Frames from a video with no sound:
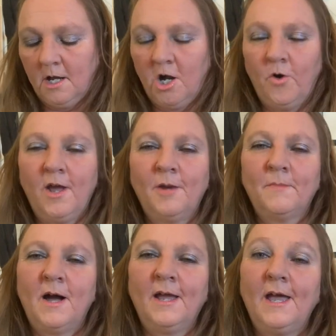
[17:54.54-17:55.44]
Oh, and
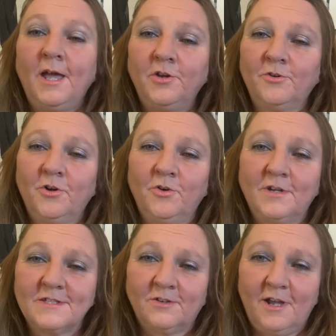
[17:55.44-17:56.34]
my eight-year-old
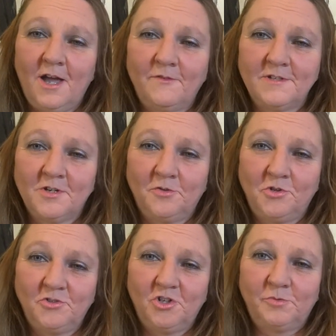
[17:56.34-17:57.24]
is going to have his own
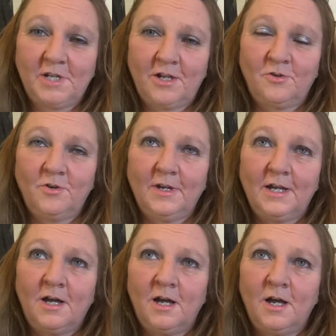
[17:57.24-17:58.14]
YouTube channel.
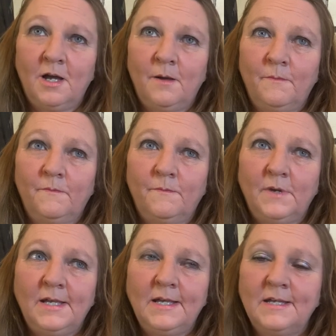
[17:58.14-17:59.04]
Um,
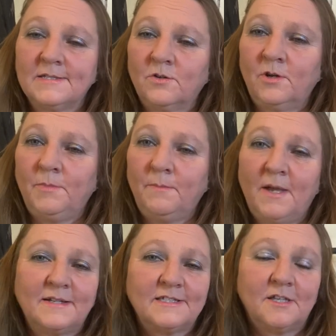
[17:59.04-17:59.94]
he is going to be
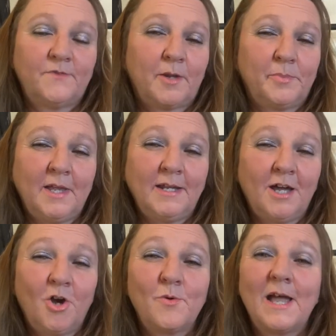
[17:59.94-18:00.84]
making stuff out of
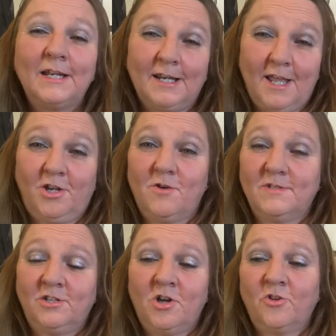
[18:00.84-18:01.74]
Play-Doh and Legos,
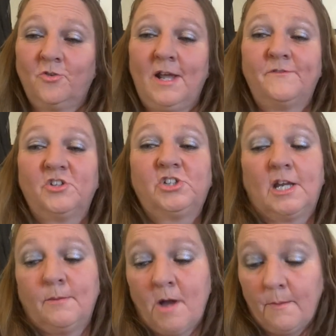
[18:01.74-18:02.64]
and y'all are going to have to
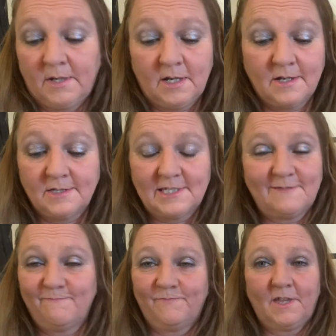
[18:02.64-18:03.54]
check him out because
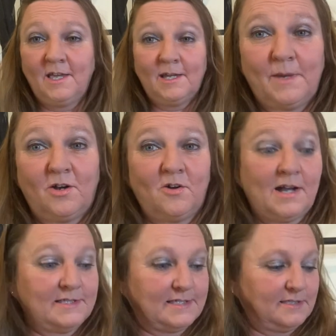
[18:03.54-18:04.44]
he make all
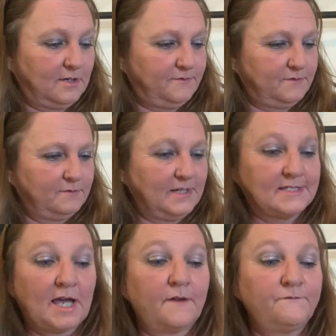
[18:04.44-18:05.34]
kinds of stuff. He's
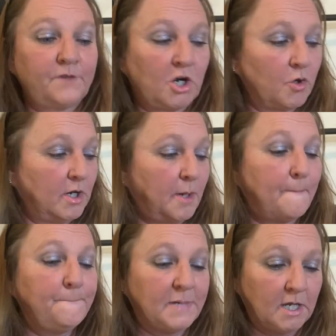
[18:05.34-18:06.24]
got a very
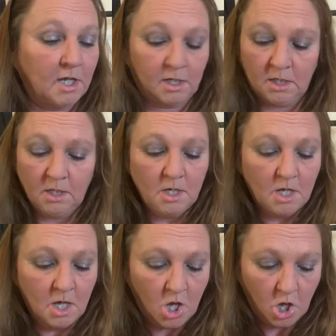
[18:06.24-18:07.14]
big
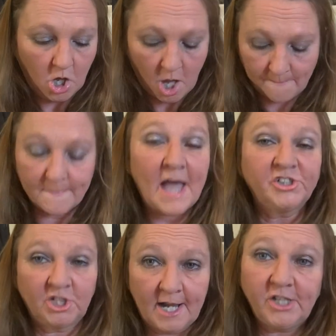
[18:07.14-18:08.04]

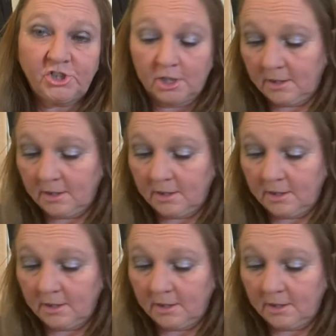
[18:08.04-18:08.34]
imagination.